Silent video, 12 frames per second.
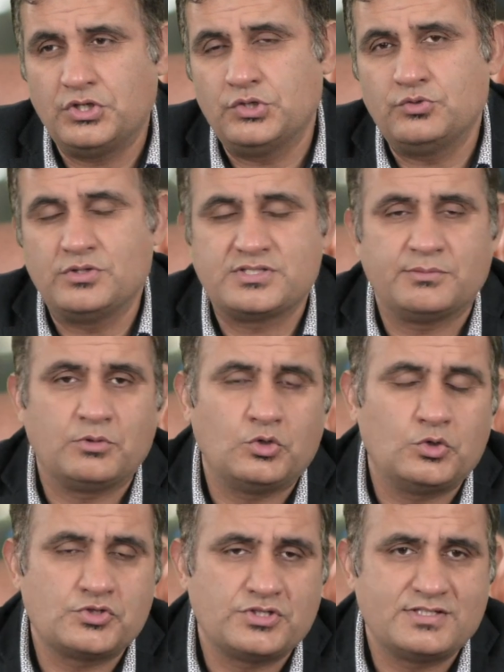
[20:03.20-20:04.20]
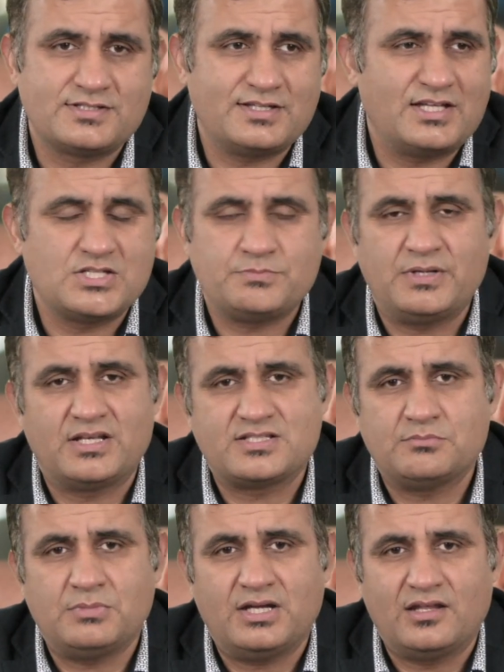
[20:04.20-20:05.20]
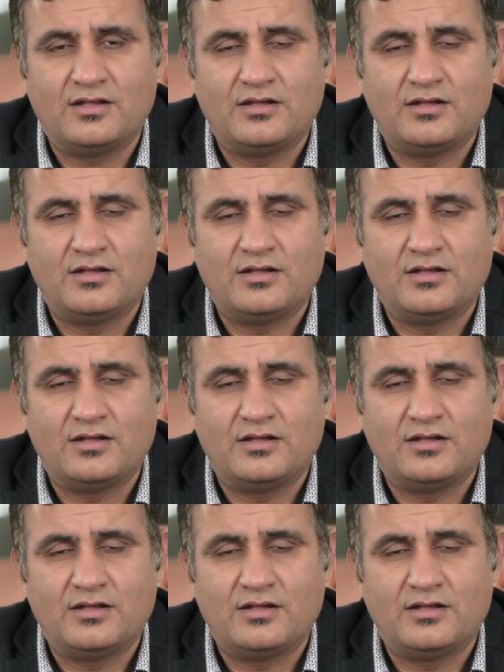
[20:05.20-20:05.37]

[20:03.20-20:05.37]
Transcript: doing some courses and spending some money.